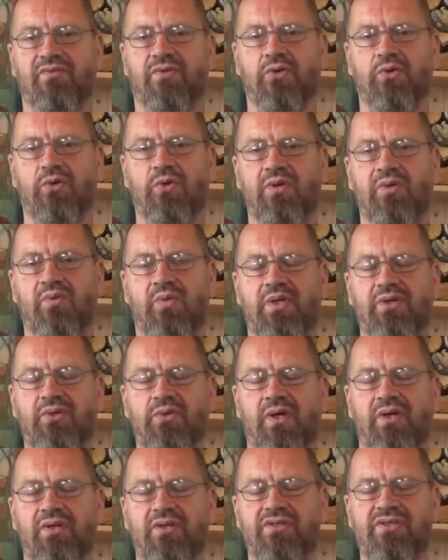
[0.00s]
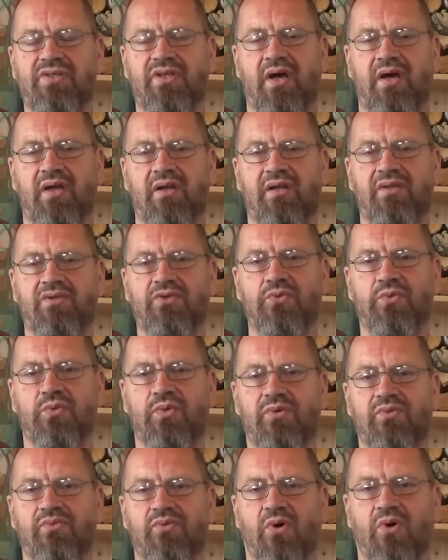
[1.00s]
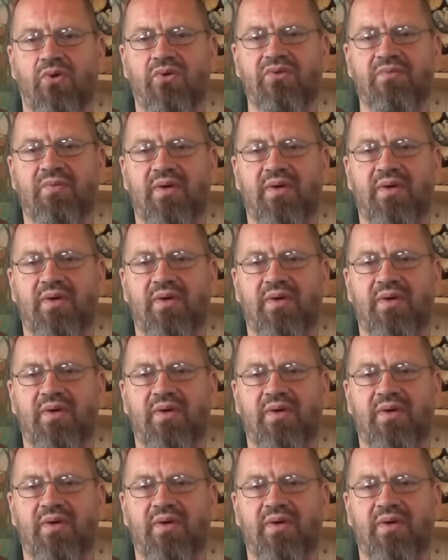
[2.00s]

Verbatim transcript: of cool when you understand that you were wrong